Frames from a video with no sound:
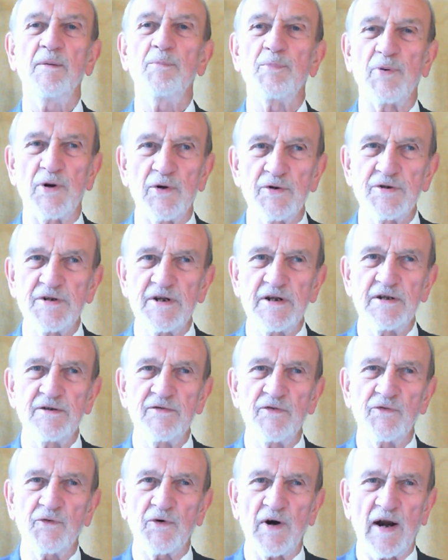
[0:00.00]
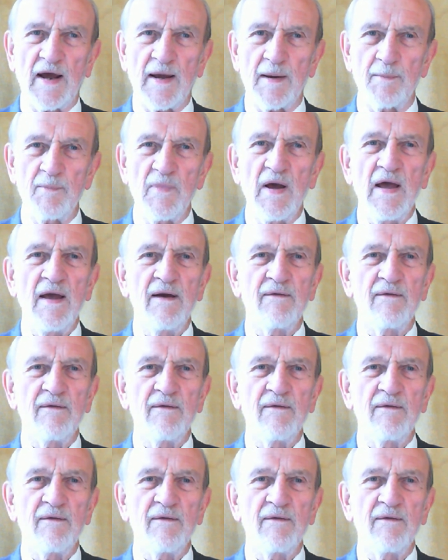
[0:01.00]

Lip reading: proceeds of crime